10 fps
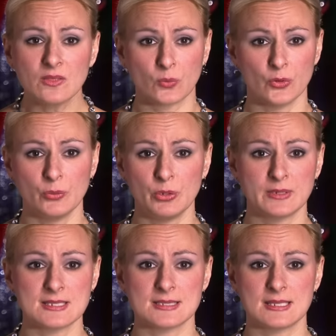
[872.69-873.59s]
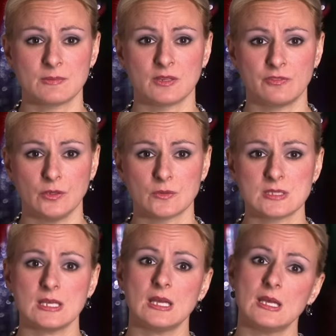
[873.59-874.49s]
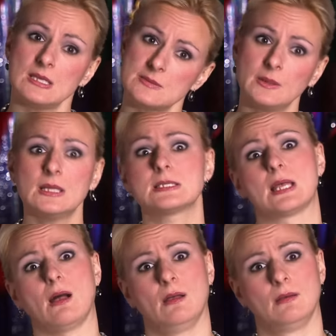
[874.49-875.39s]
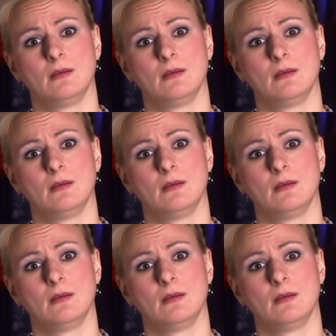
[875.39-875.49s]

in the room who doesn't seem confused is Melissa.